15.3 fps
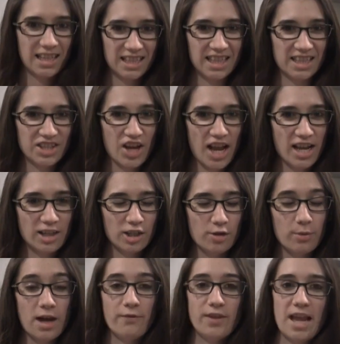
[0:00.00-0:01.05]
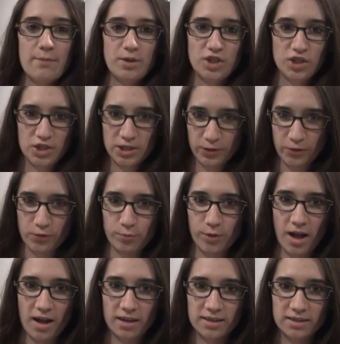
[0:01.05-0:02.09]
Little Jackalope of the Amateur Sleuth
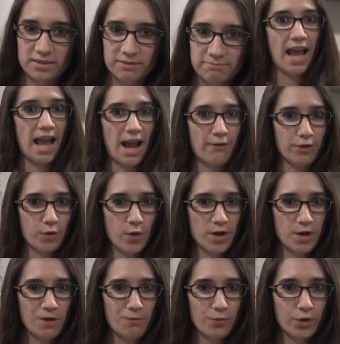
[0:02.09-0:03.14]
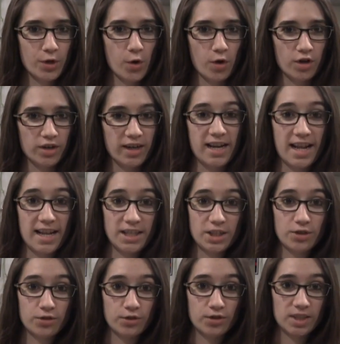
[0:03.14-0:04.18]
blog. Everyone who pre-ordered Nancy
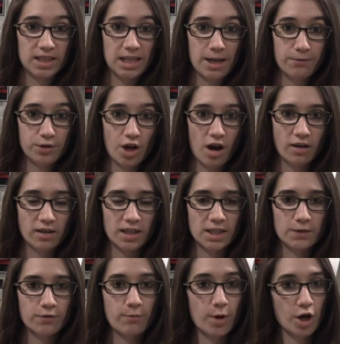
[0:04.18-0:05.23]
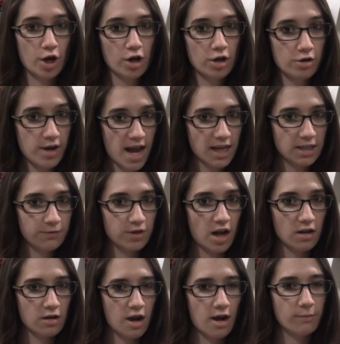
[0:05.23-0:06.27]
Drew's Sea of Darkness from
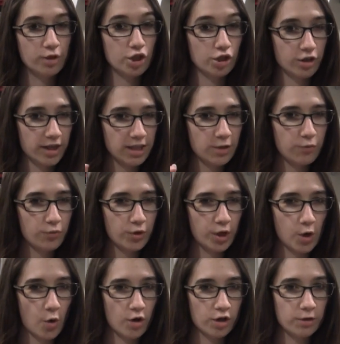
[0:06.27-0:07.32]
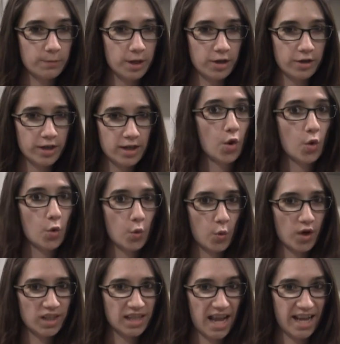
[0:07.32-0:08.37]
herinteractive.com during the pre-order period
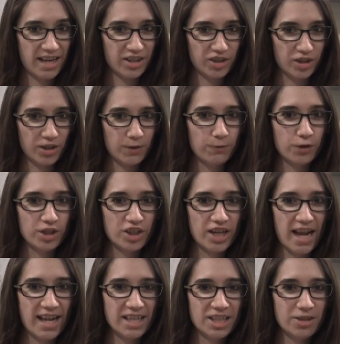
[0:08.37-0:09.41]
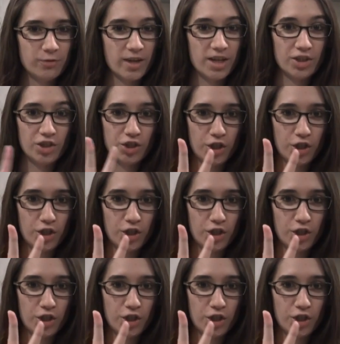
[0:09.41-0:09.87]
was entered for a chance to win